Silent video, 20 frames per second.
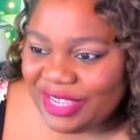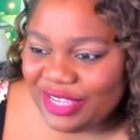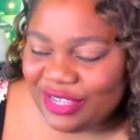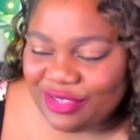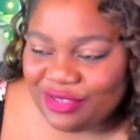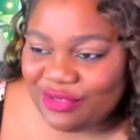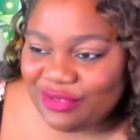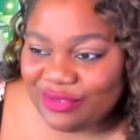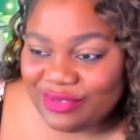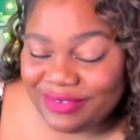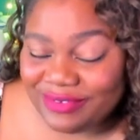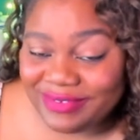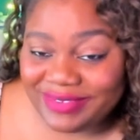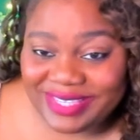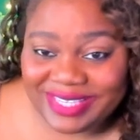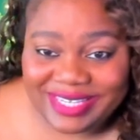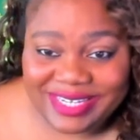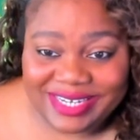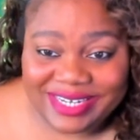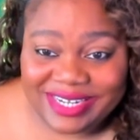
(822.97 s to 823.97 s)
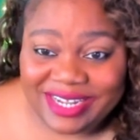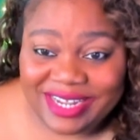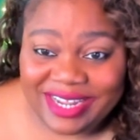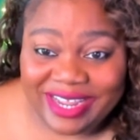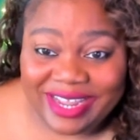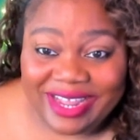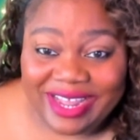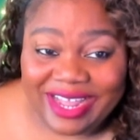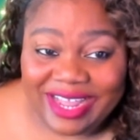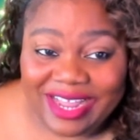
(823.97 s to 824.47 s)
used
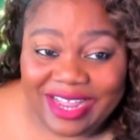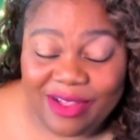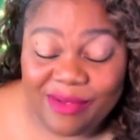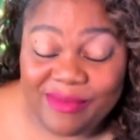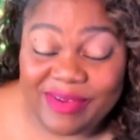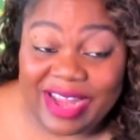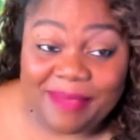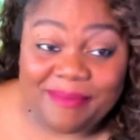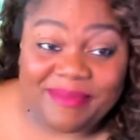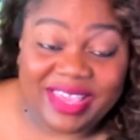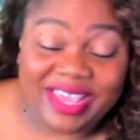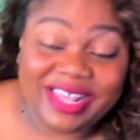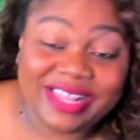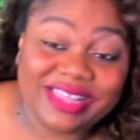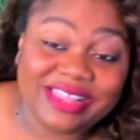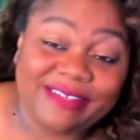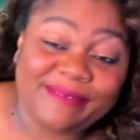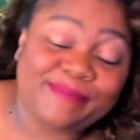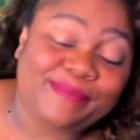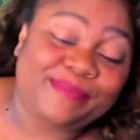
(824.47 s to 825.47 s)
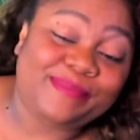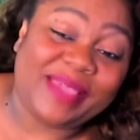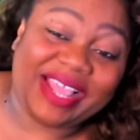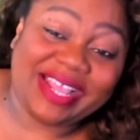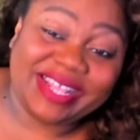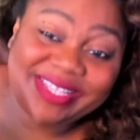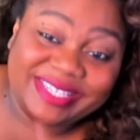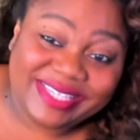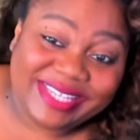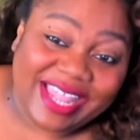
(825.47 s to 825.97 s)
when I made the
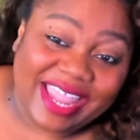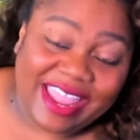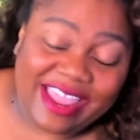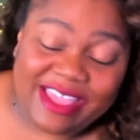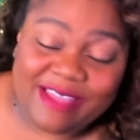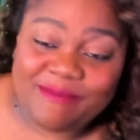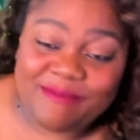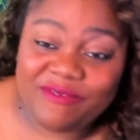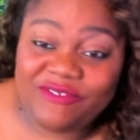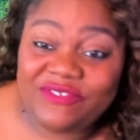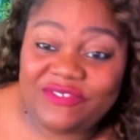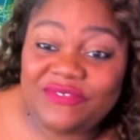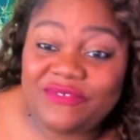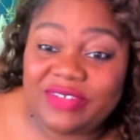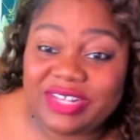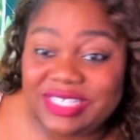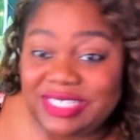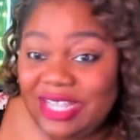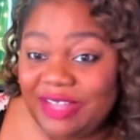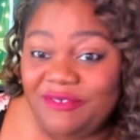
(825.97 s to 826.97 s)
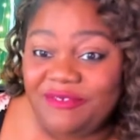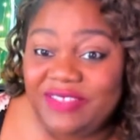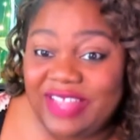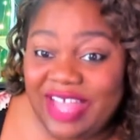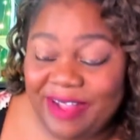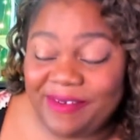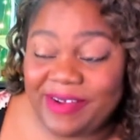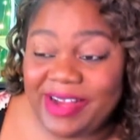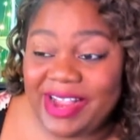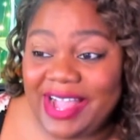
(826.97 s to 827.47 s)
base scheme
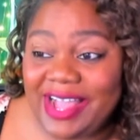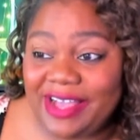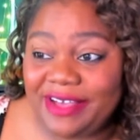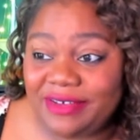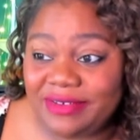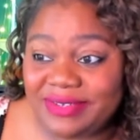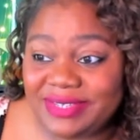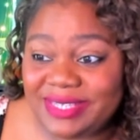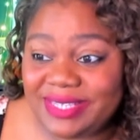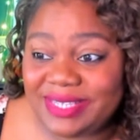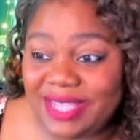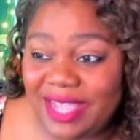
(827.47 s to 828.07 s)
sunflower house.